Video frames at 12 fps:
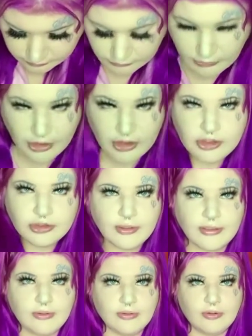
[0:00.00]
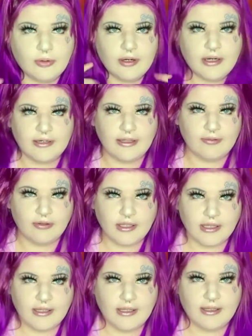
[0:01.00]
so I go to court and I look
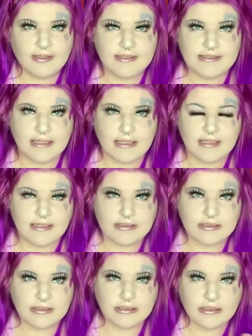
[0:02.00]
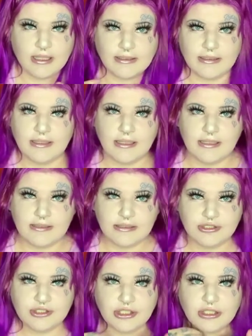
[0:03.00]
at it and it says 90 days
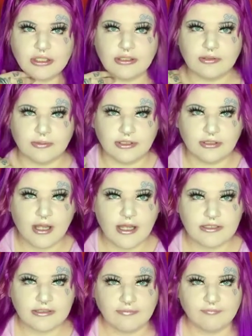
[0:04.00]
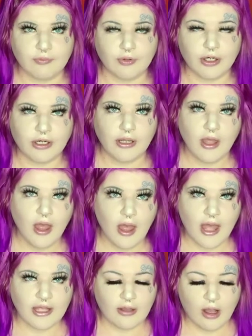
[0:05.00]
in jail is what they're asking for.
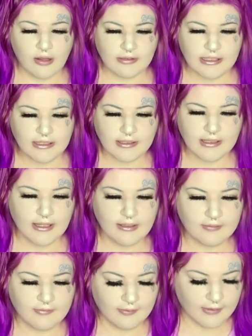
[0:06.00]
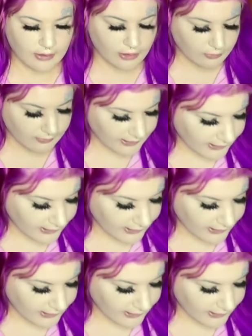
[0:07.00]
I call legal aid and they're like, oh, we